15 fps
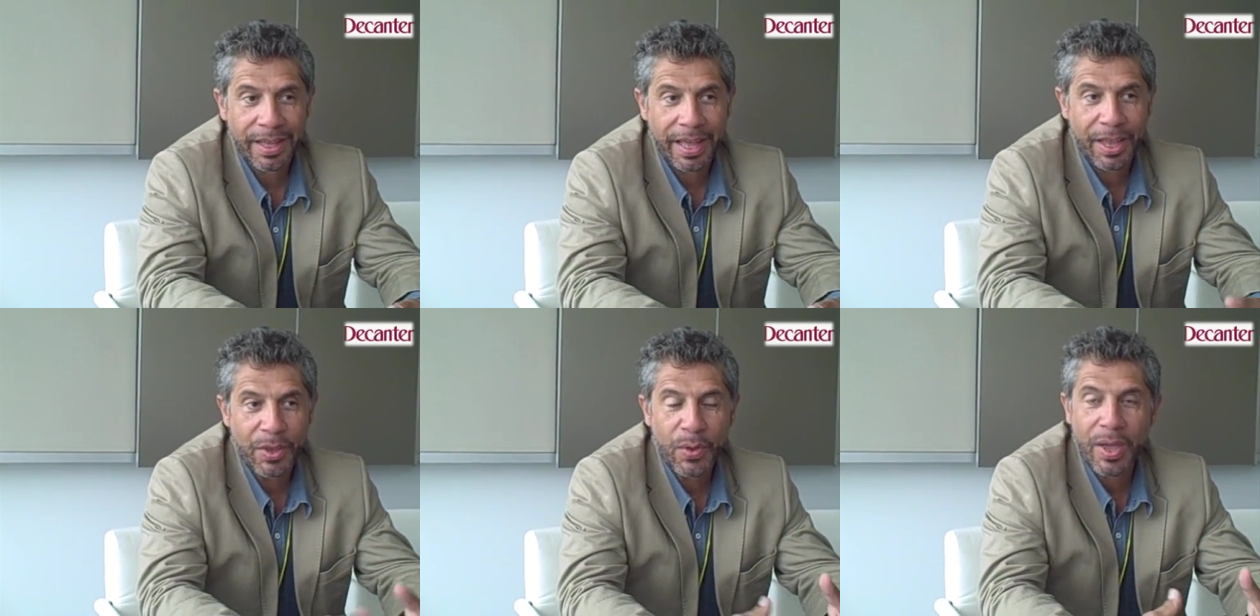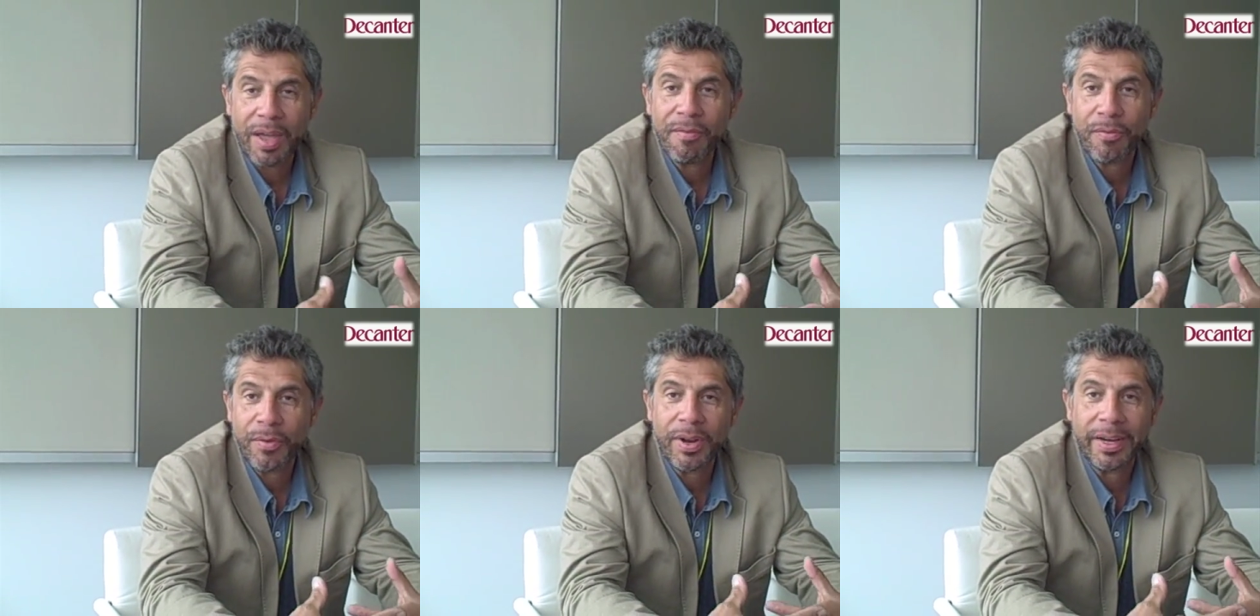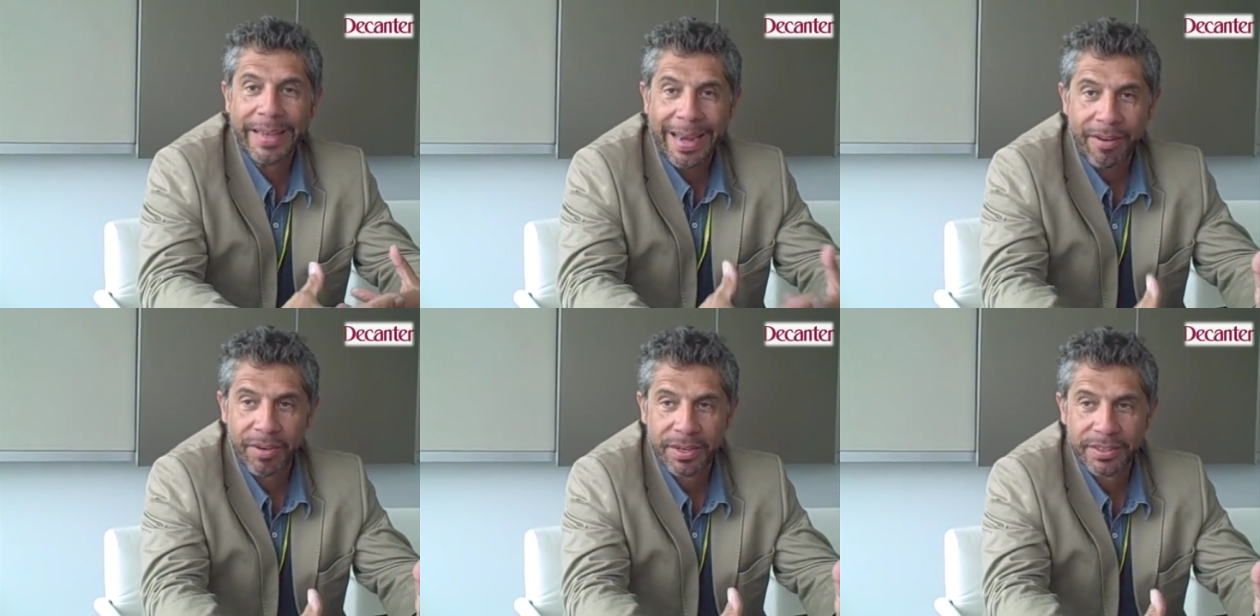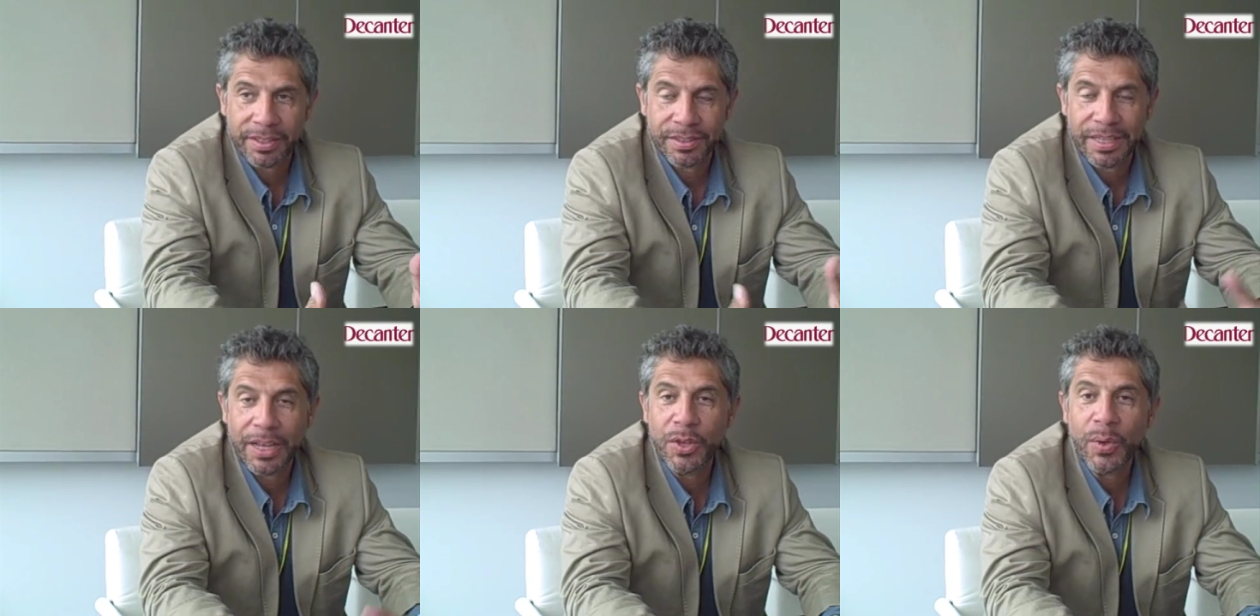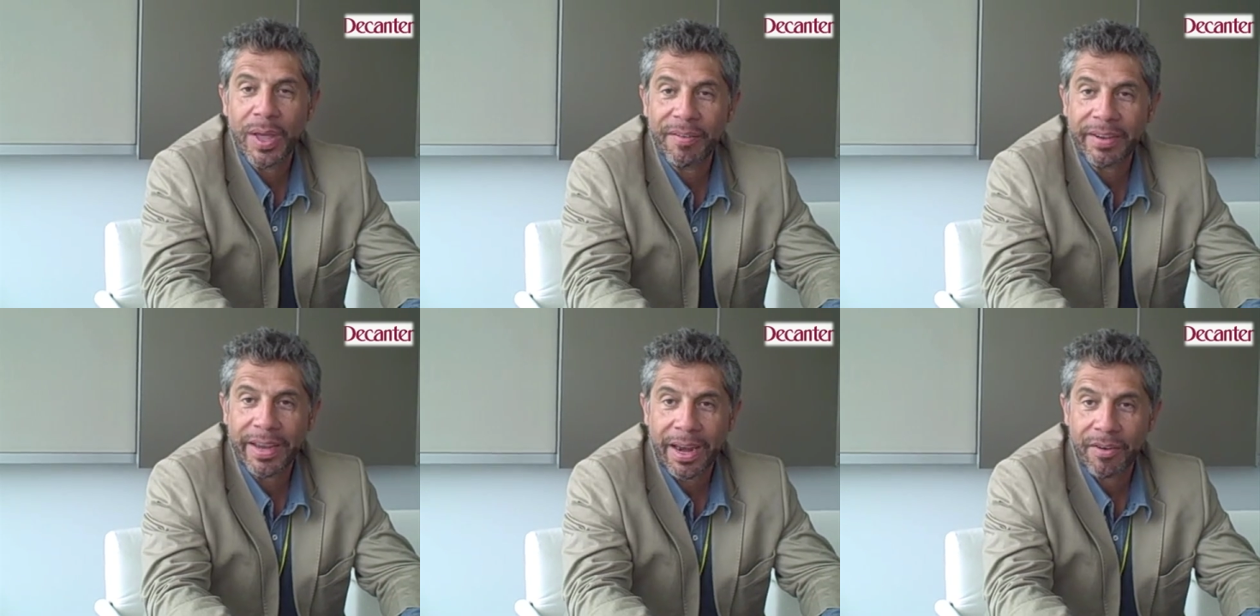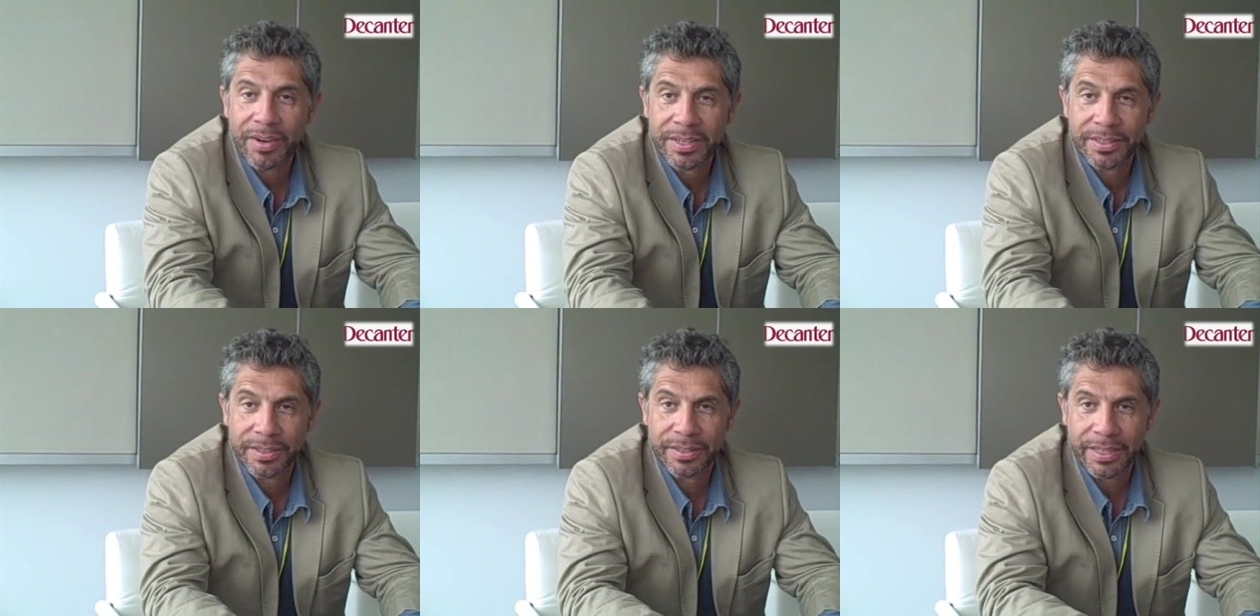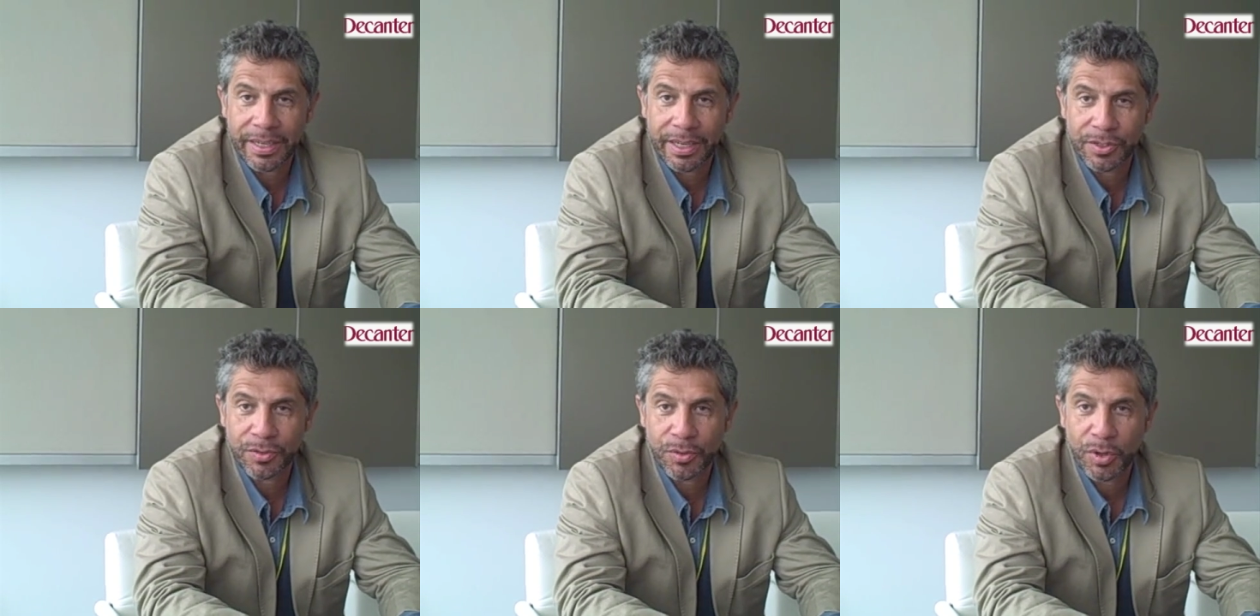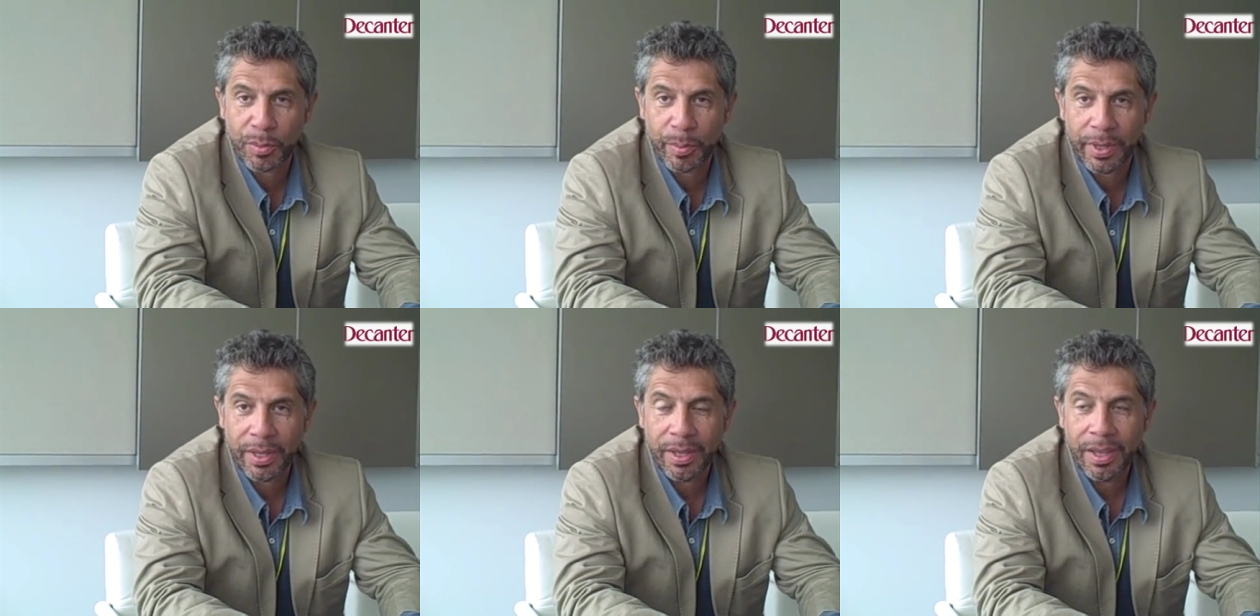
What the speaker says: and you have real characters, and you have characters in gastronomy.